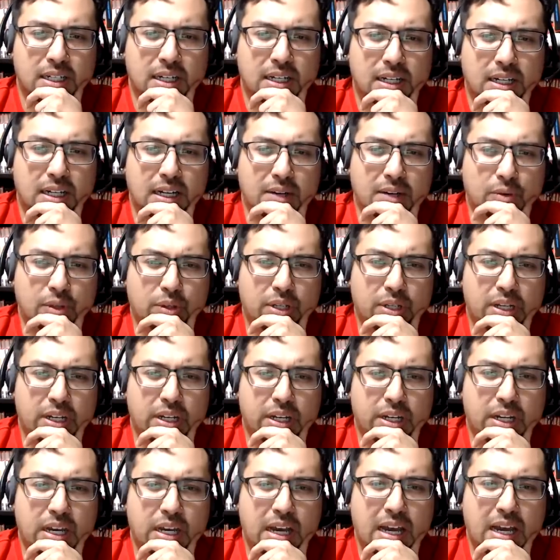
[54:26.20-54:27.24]
I would,
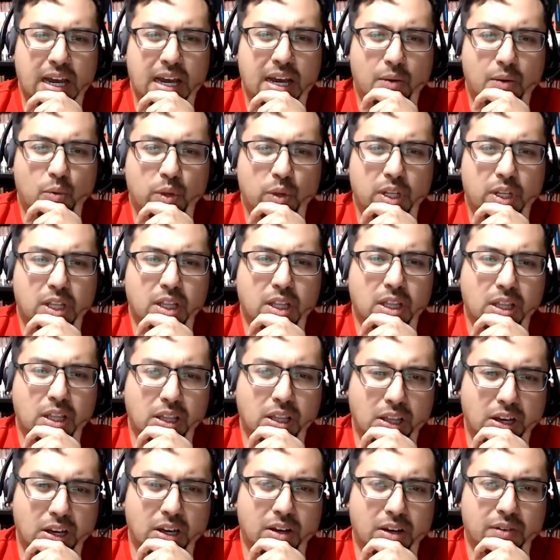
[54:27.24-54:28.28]
I would
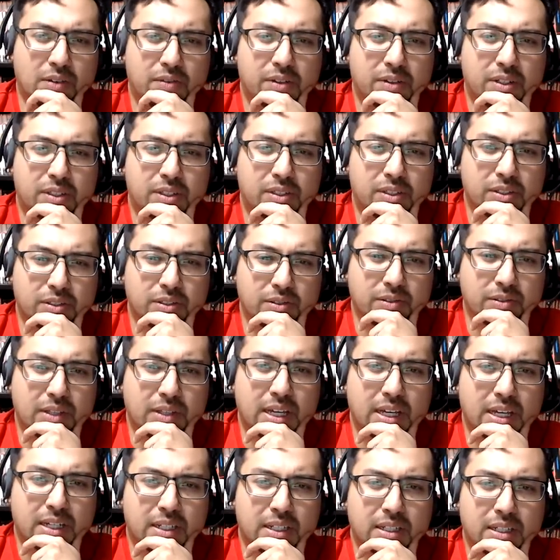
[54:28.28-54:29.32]
love to do
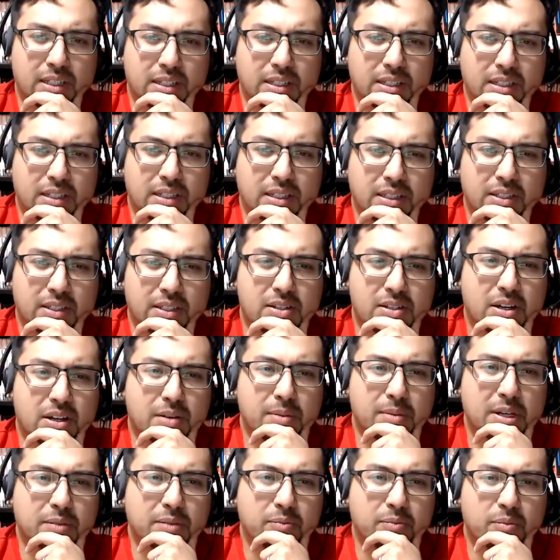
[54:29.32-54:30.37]
that. To talk
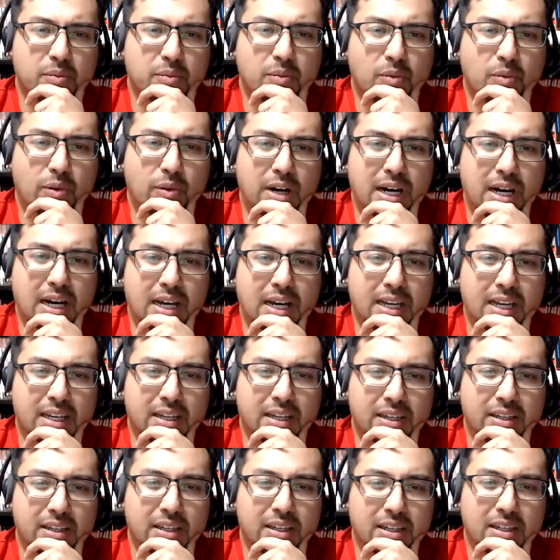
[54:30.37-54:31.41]
about why,
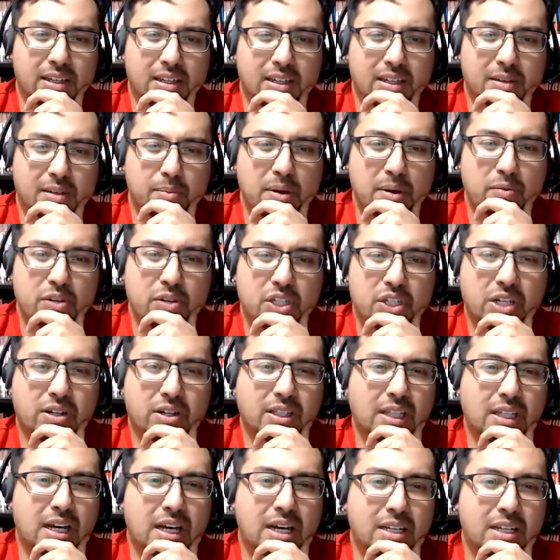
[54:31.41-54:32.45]
but we share a
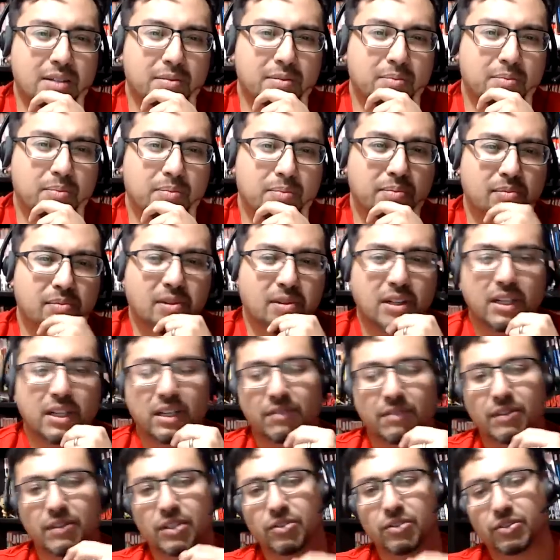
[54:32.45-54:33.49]
lot
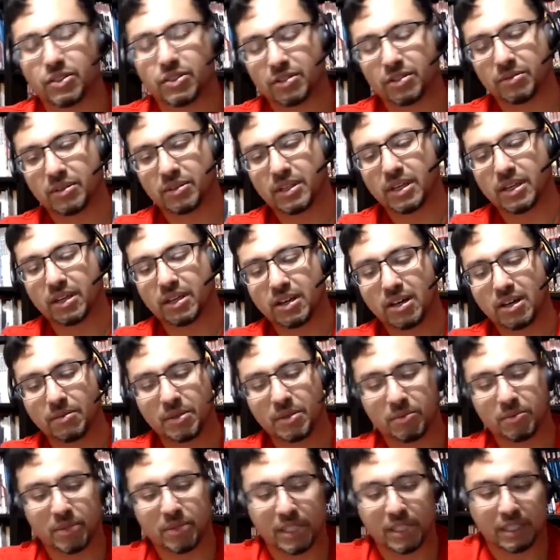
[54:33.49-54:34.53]
of those in
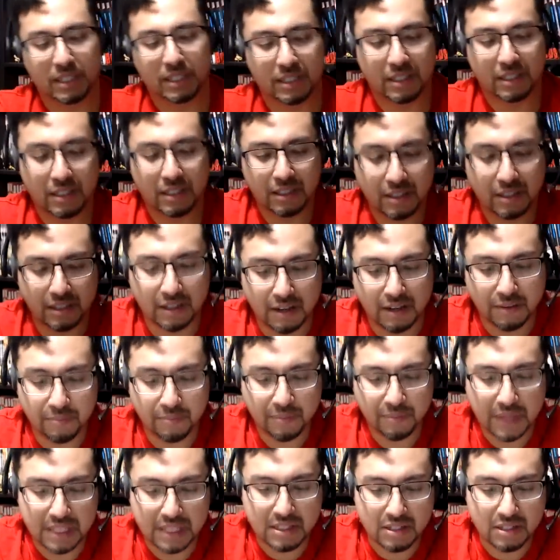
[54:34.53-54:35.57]
common. But you know,
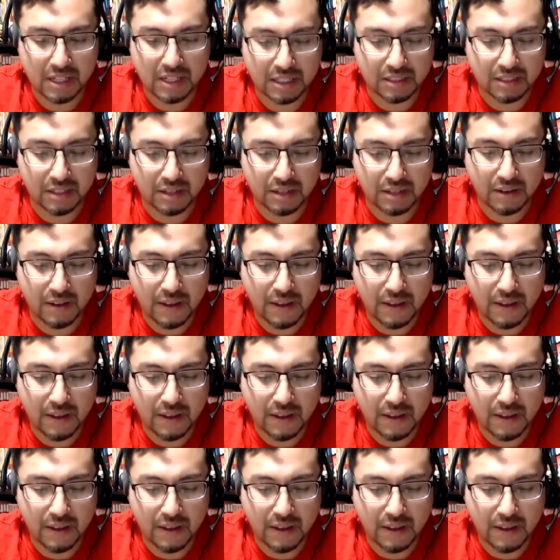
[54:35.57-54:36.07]
I still like to know.